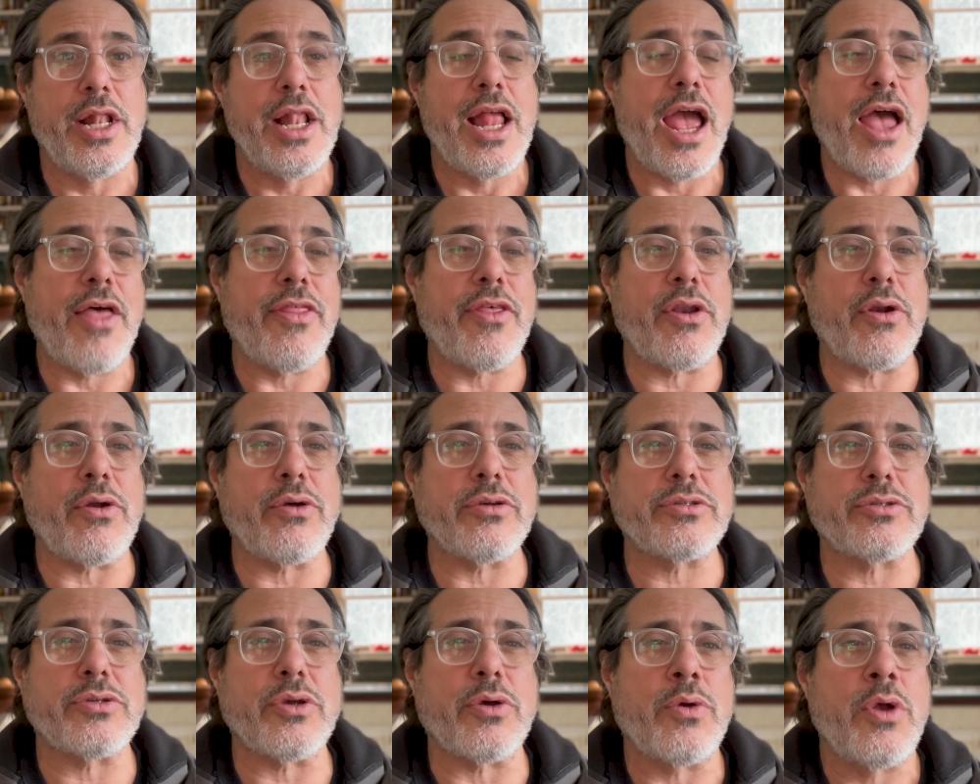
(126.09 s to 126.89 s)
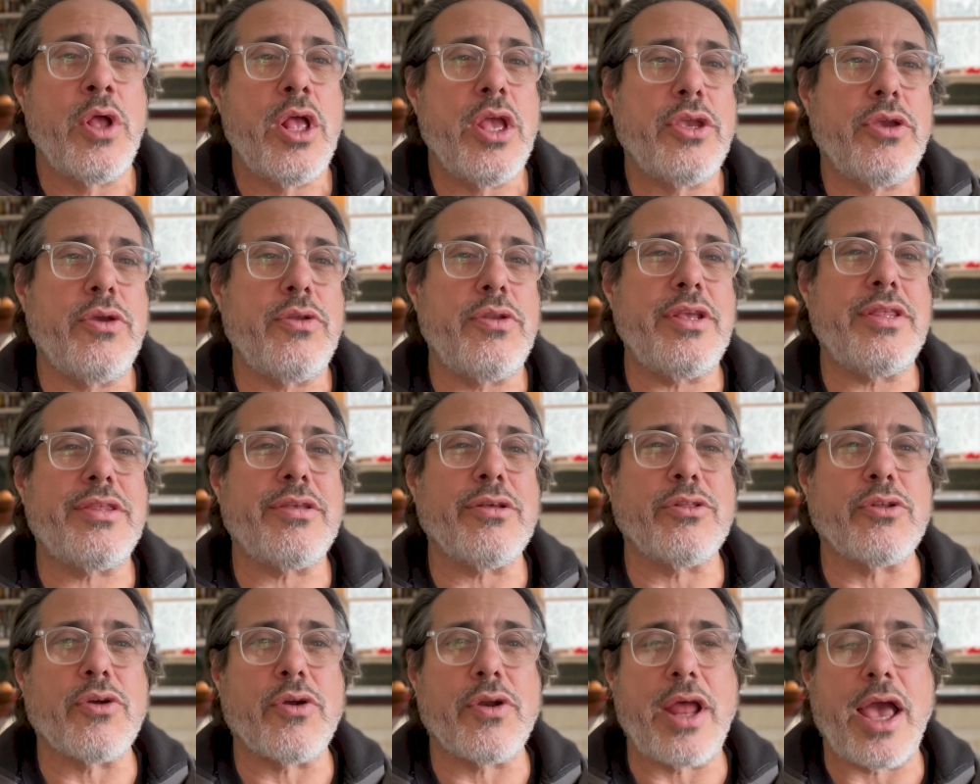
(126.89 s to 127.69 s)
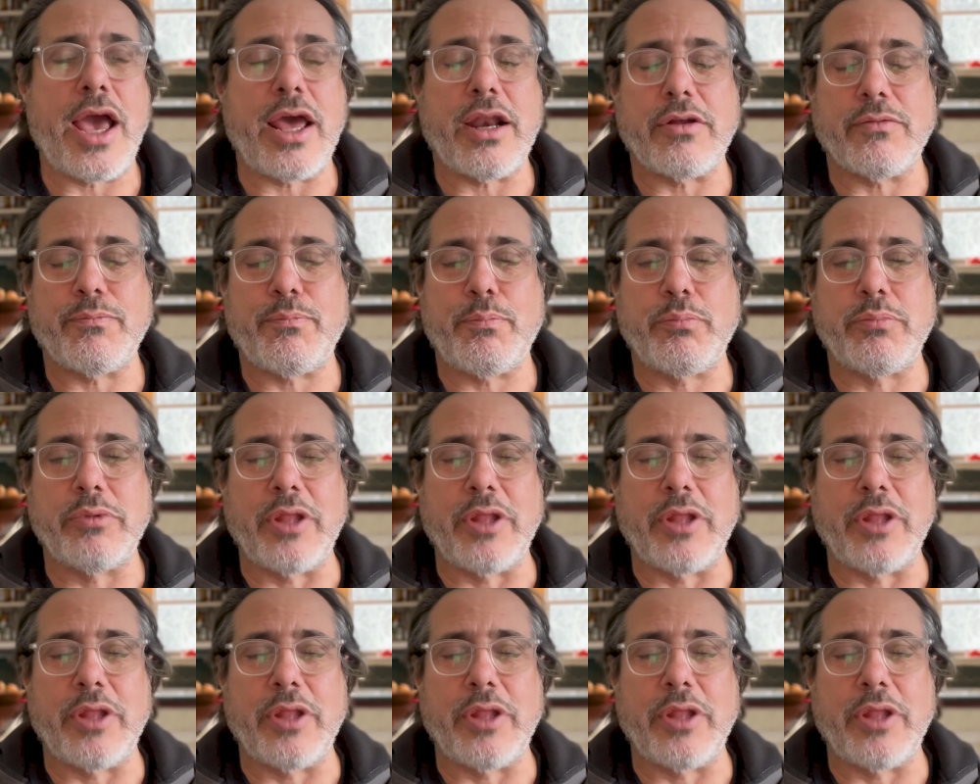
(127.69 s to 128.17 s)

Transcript: And then also you need to learn how to